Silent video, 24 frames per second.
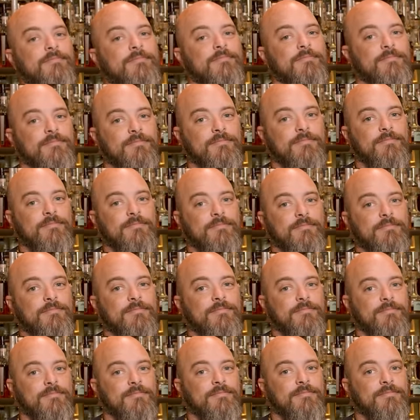
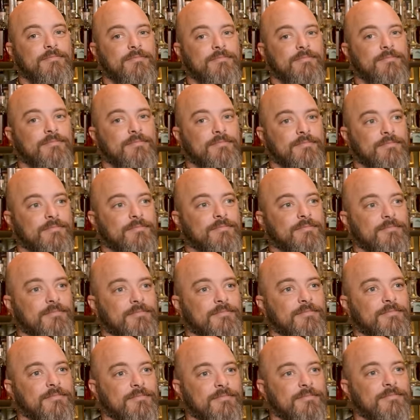
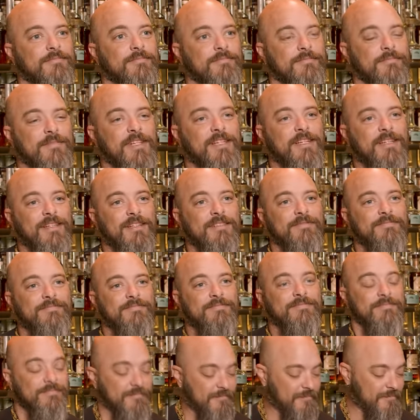
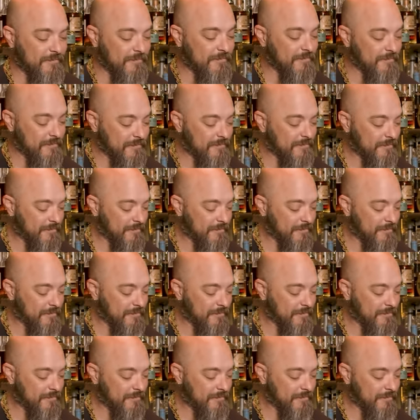(silent)